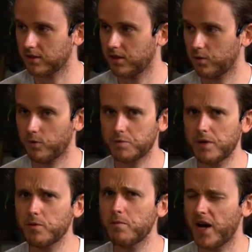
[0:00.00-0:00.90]
which people
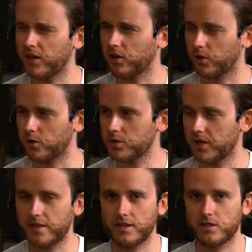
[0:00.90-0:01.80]
may not notice, but I
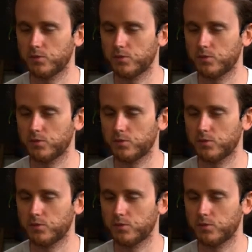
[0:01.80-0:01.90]
think it's worth pointing